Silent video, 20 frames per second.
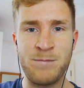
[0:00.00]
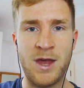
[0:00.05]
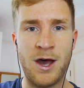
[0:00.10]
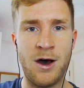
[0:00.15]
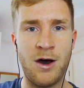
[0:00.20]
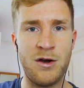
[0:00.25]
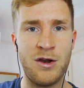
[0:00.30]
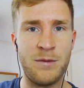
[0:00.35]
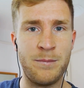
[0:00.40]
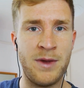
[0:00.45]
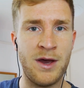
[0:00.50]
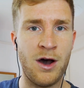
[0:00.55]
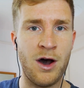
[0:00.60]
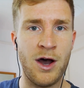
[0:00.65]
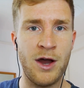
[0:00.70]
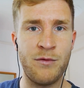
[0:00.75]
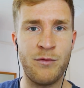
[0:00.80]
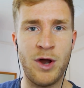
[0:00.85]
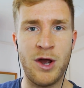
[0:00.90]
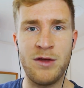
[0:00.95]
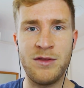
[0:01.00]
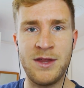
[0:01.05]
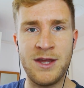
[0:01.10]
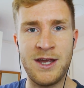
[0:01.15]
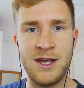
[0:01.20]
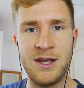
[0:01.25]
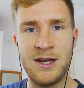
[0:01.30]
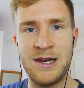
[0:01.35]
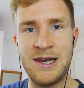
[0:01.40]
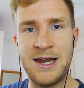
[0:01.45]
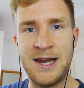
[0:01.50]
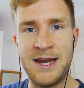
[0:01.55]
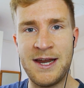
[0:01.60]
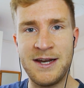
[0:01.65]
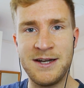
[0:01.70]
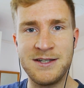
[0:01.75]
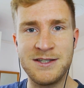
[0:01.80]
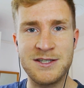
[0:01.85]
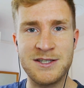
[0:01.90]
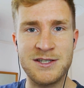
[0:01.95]
I'll admit, I wrote the
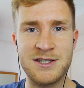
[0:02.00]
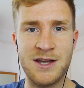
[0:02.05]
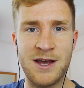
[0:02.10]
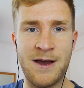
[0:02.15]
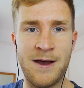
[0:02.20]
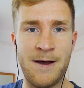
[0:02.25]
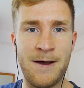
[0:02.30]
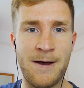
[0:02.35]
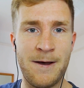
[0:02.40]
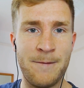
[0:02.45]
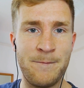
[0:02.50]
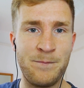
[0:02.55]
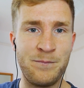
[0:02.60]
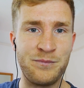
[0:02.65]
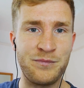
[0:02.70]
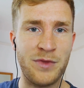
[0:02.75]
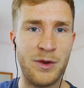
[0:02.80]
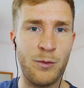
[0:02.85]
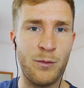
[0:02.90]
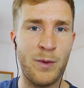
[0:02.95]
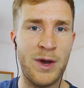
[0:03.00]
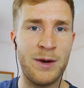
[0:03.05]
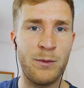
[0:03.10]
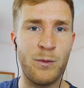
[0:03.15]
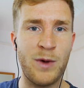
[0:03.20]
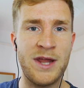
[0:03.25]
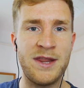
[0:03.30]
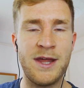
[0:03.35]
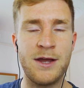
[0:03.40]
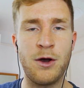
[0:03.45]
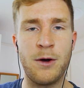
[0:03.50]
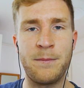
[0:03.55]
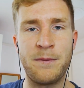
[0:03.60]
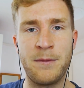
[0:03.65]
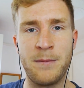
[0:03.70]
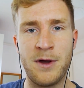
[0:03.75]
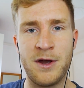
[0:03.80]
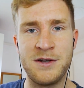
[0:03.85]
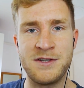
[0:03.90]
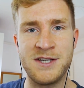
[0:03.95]
Leeds when they got
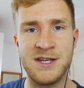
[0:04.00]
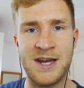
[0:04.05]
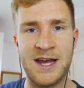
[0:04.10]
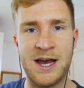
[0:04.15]
promoted,